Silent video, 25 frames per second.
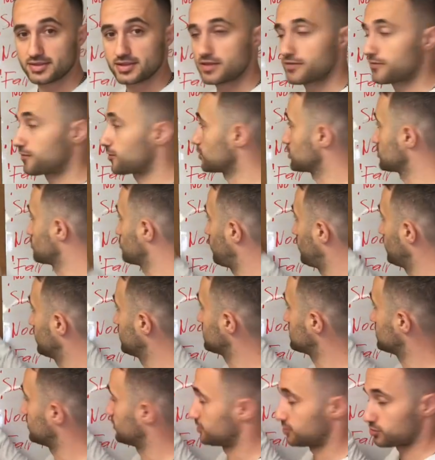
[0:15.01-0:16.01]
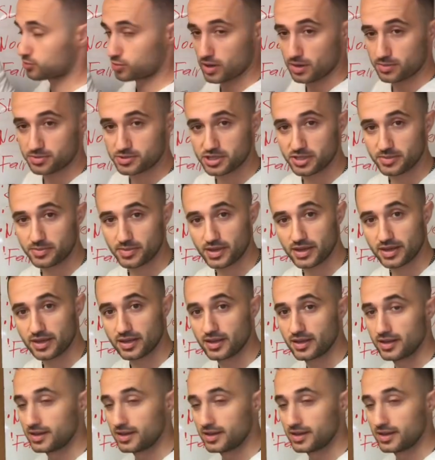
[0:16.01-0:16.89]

The first one is the drop shipping,